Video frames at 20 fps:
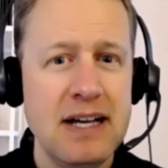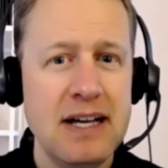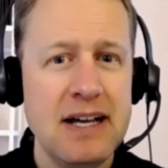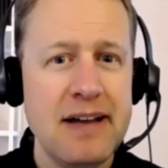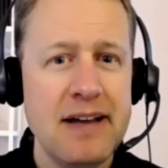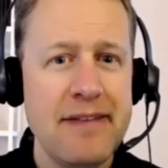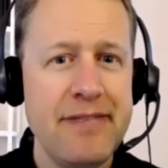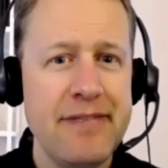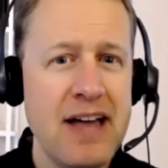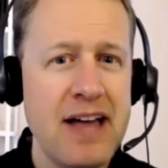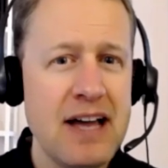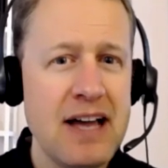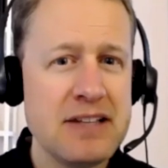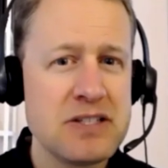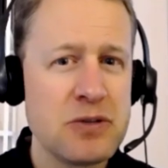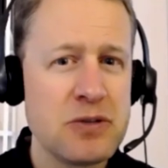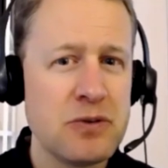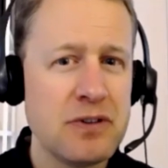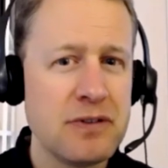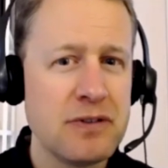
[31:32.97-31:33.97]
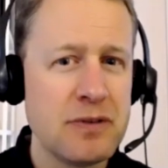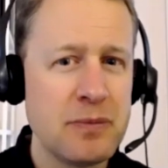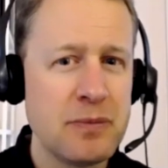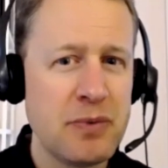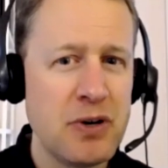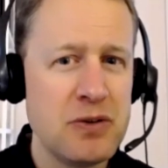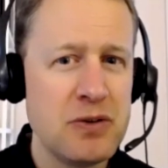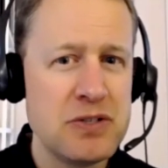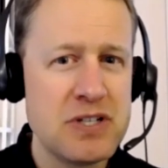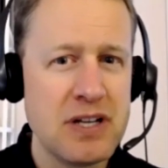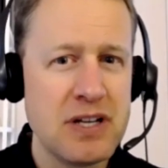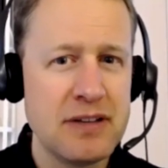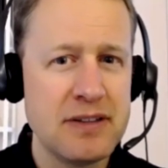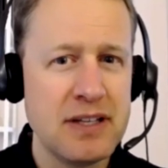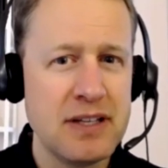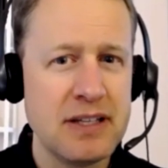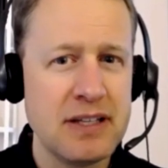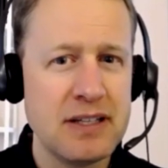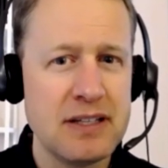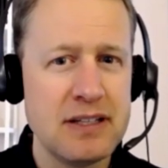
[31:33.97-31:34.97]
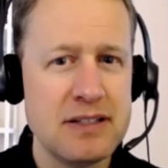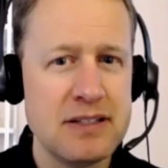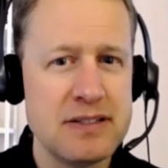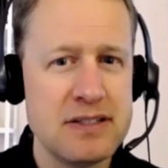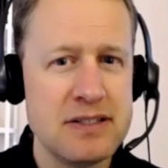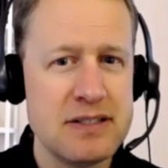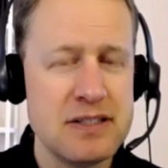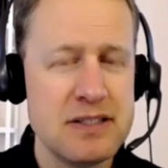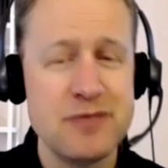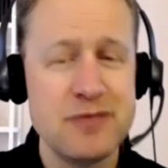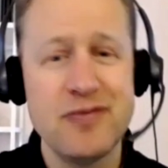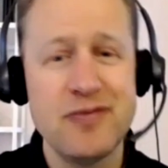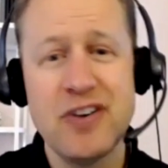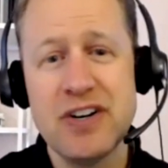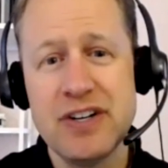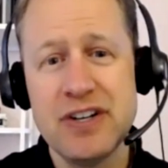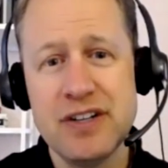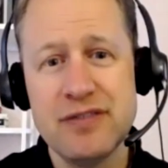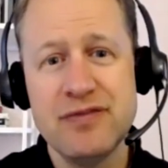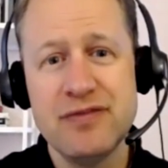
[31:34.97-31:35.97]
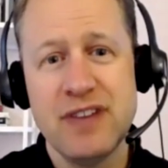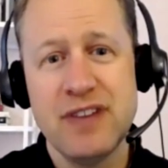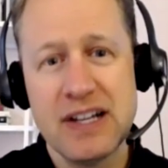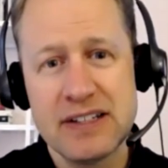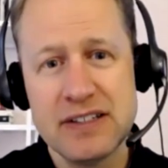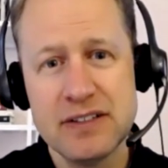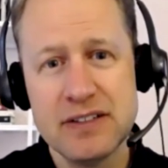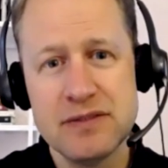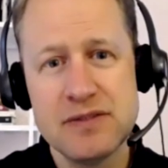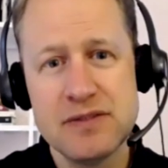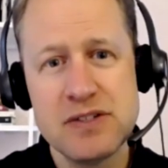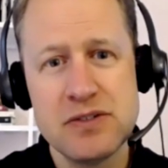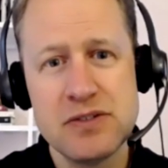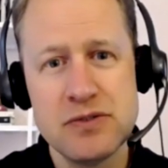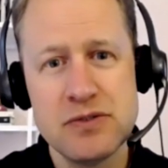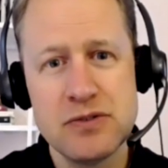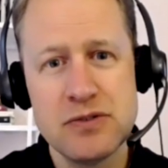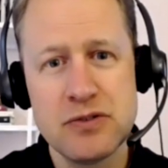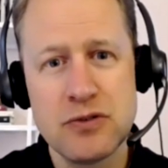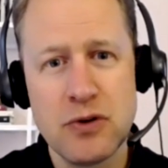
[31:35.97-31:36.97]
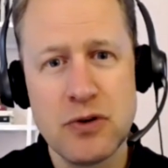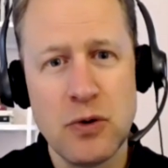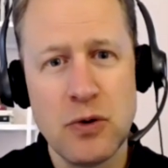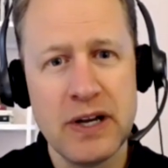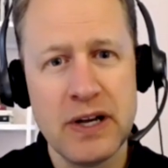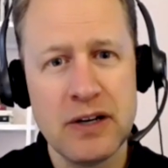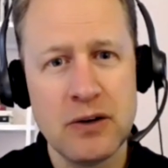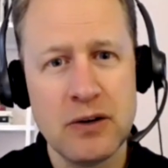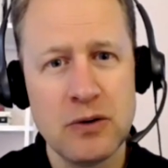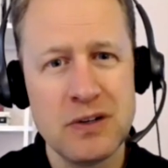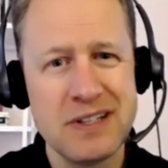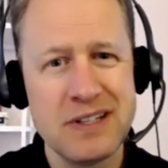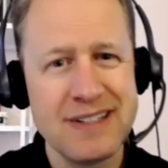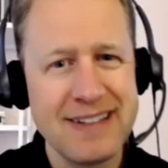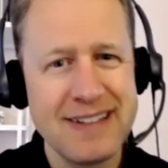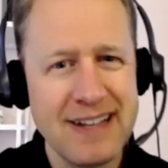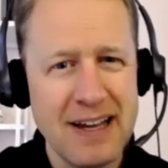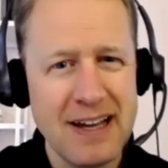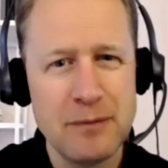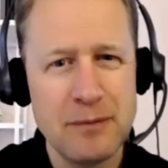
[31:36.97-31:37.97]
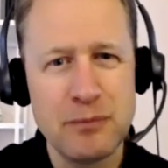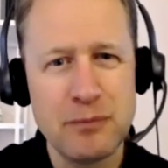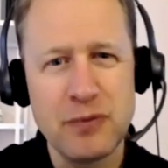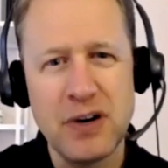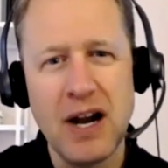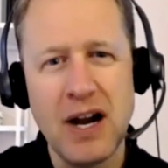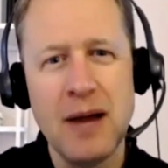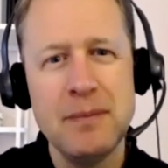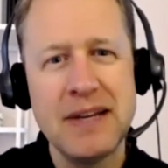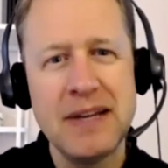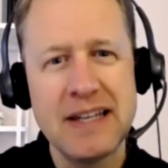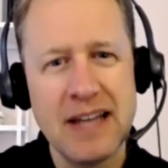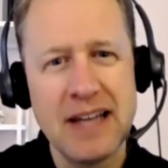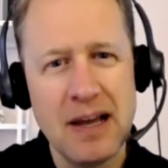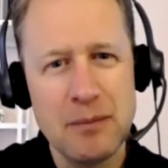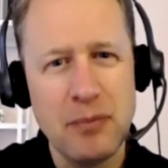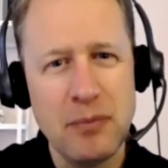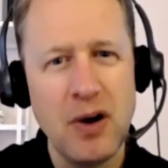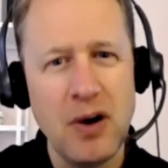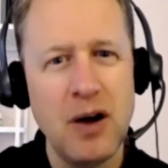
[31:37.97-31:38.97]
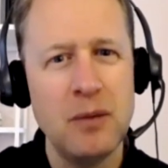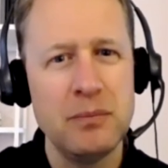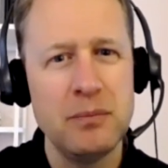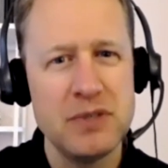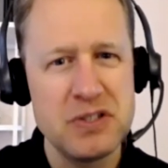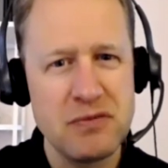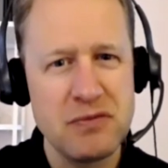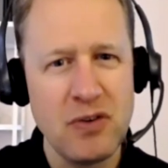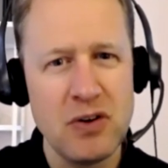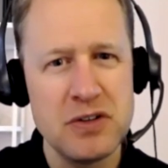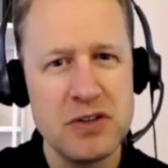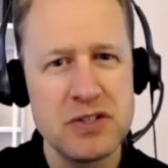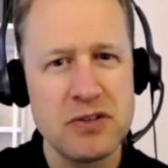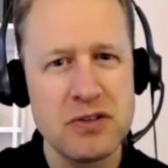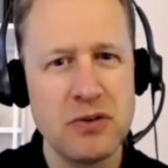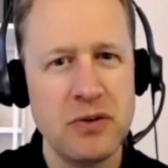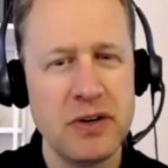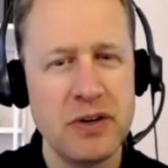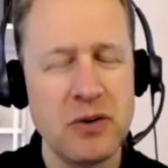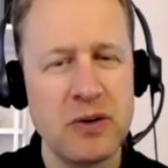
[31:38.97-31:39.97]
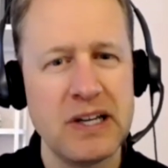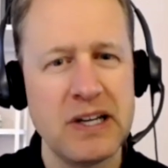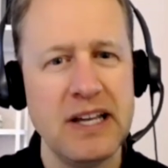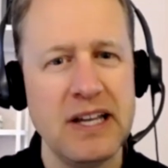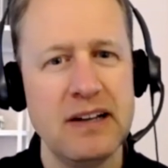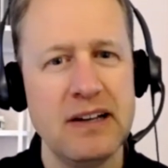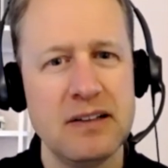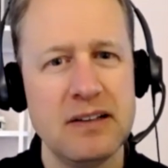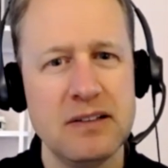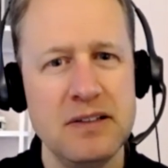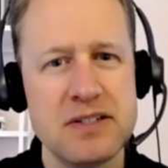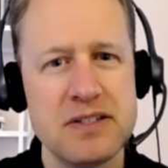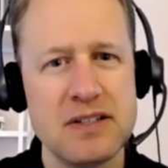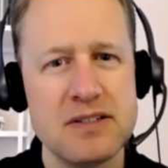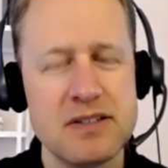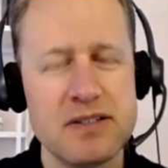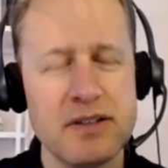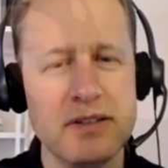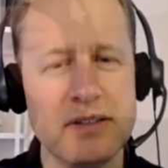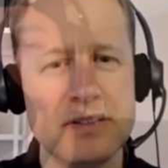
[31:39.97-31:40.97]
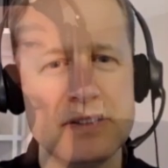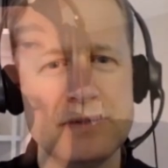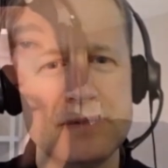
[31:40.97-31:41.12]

That sort of approach, I think, is very effective to growing, kind of priming that pump as far as growing organically is concerned.